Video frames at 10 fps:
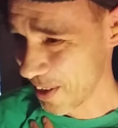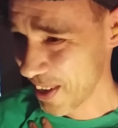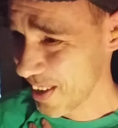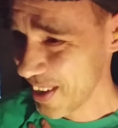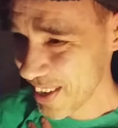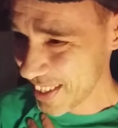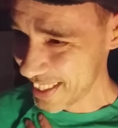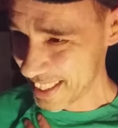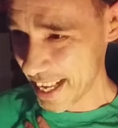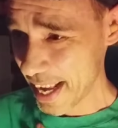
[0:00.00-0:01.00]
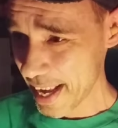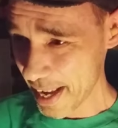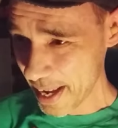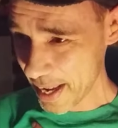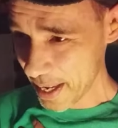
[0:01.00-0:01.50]
want to
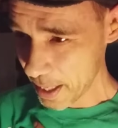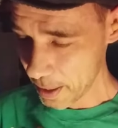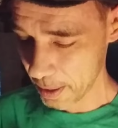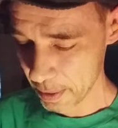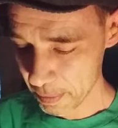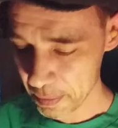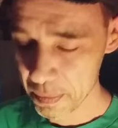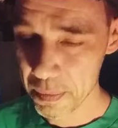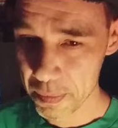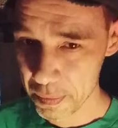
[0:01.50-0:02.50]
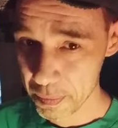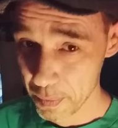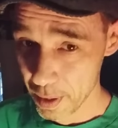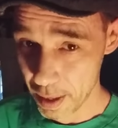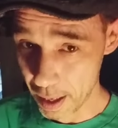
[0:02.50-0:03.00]
say.
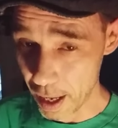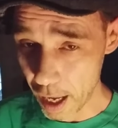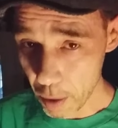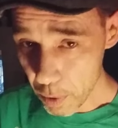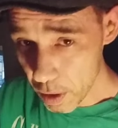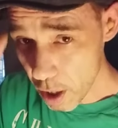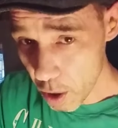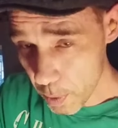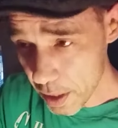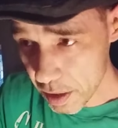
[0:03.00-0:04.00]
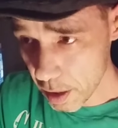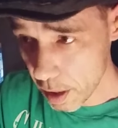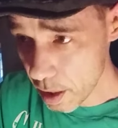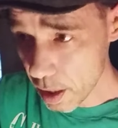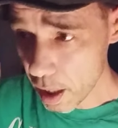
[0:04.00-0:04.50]
I will always
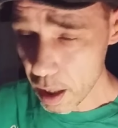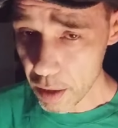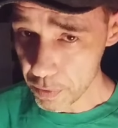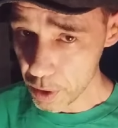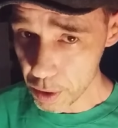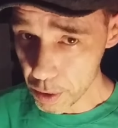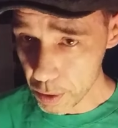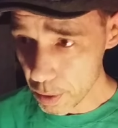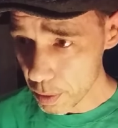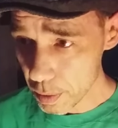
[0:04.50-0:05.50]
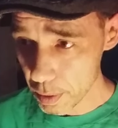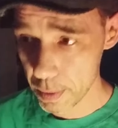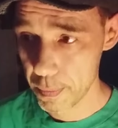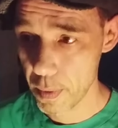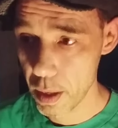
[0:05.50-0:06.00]
love you.
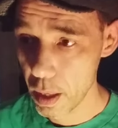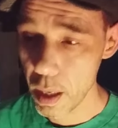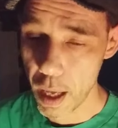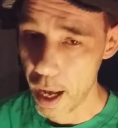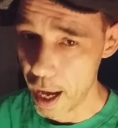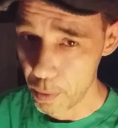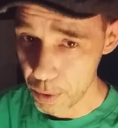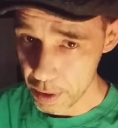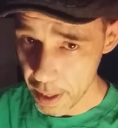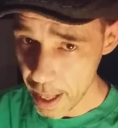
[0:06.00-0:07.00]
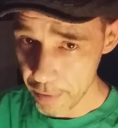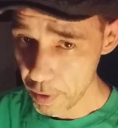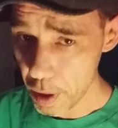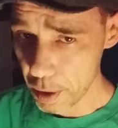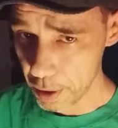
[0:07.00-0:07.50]
I would never
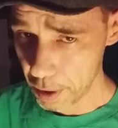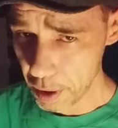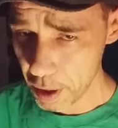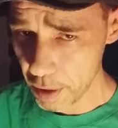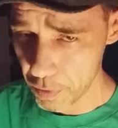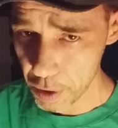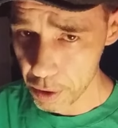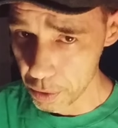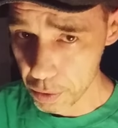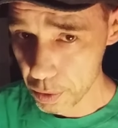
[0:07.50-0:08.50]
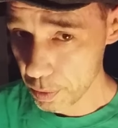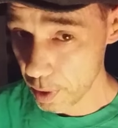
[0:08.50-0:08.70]
leave you